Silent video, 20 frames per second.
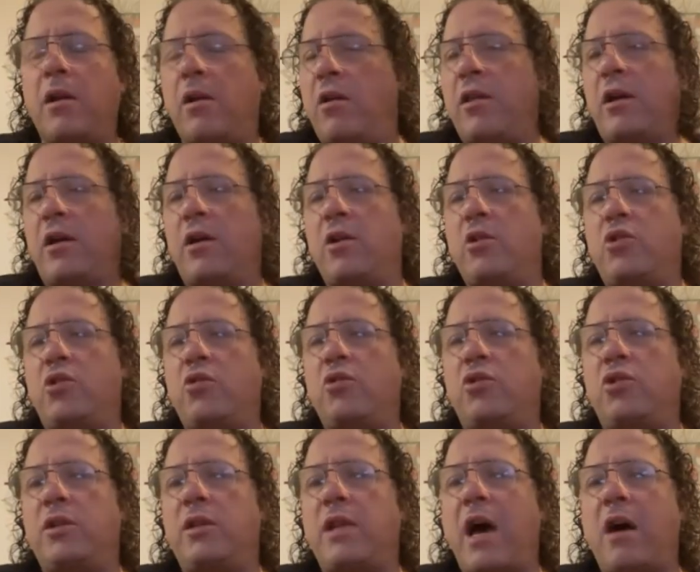Are they going to
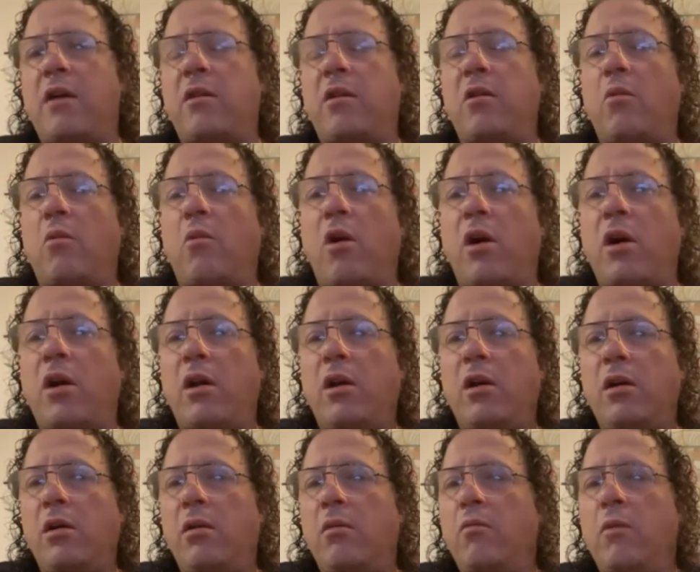shoot you down in the water?
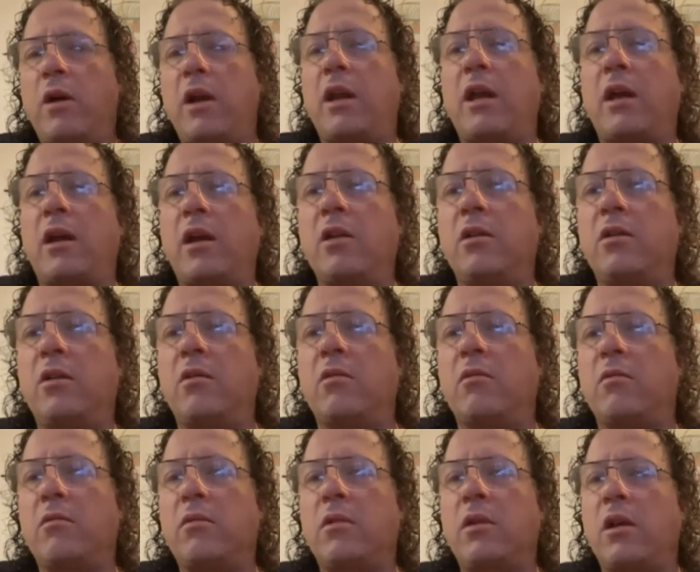What are they going to
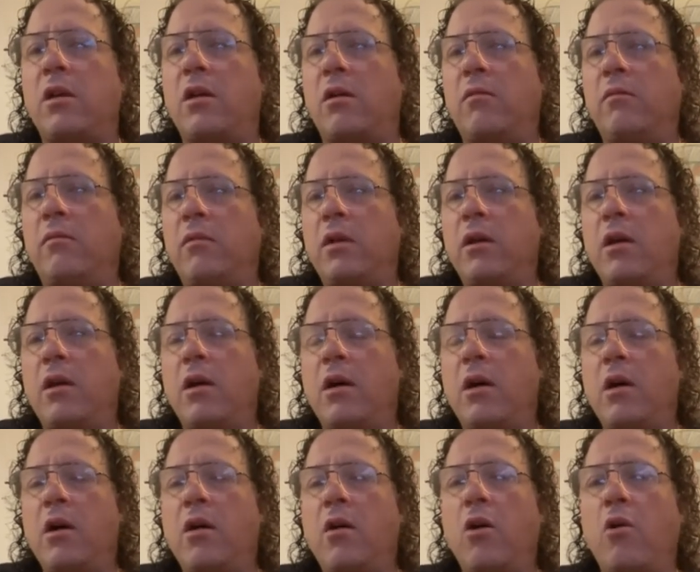do? You know,
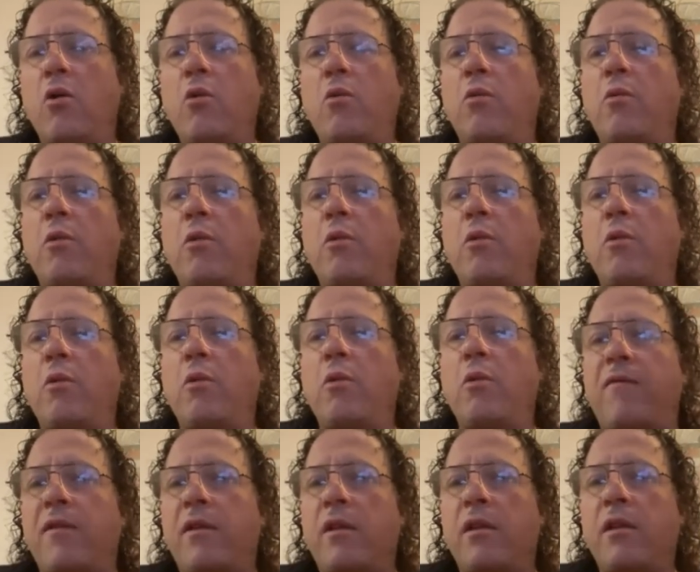who will we
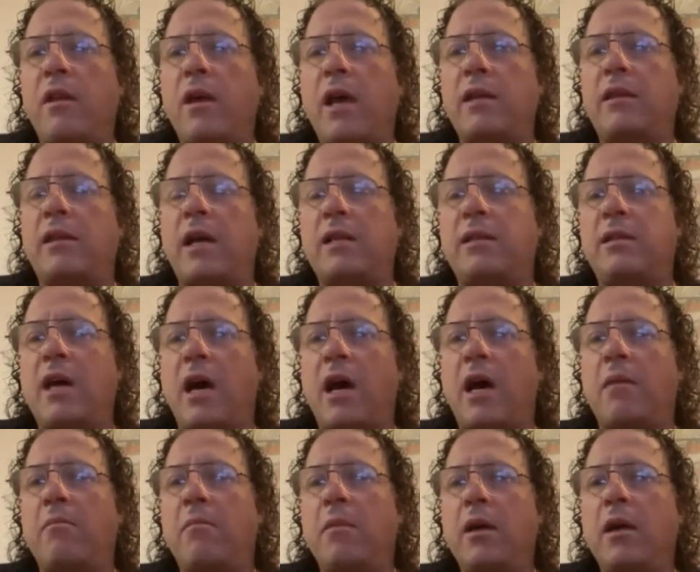save at that
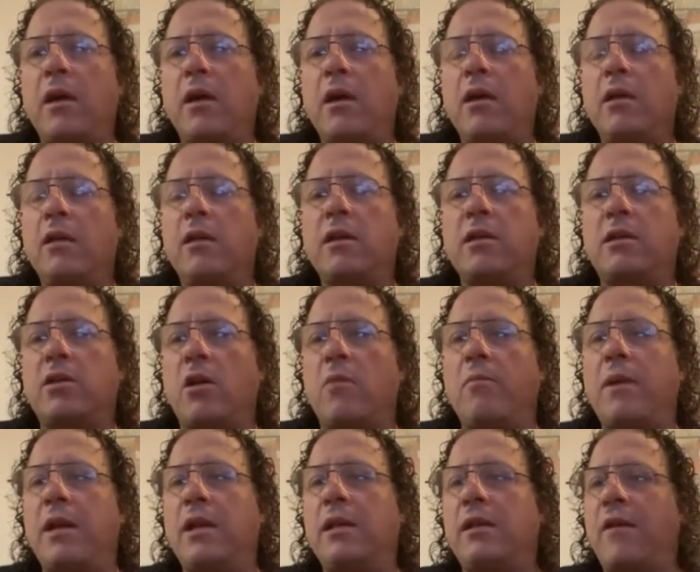time? There's mm-hmm. so
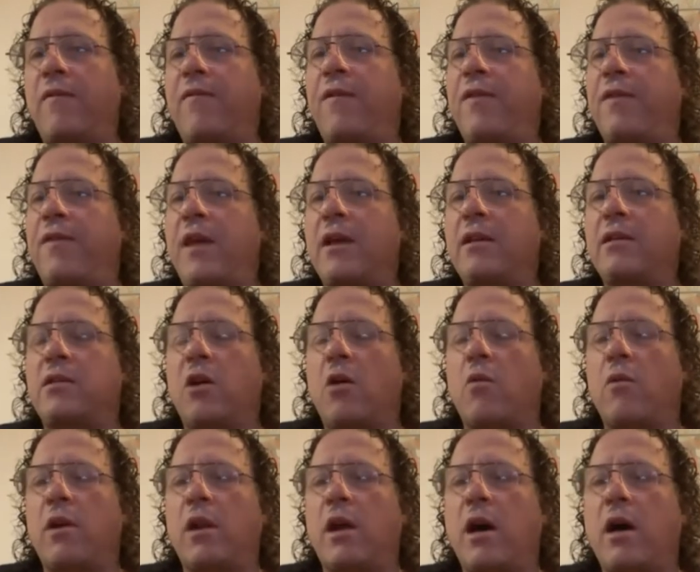many different things
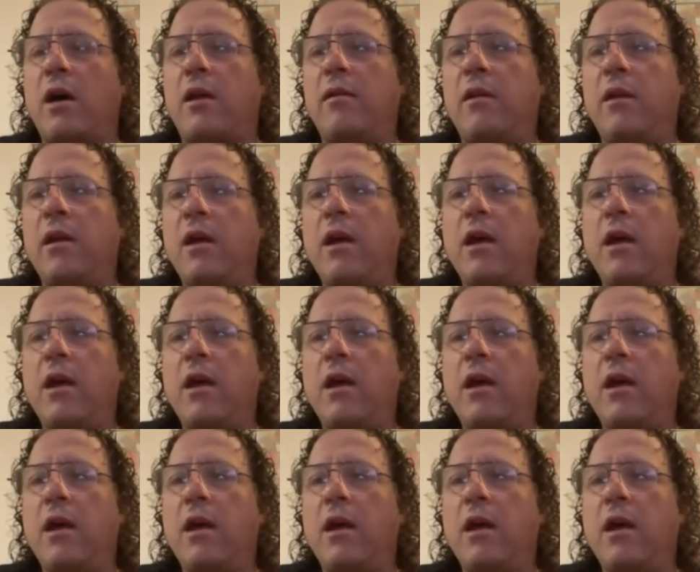going on.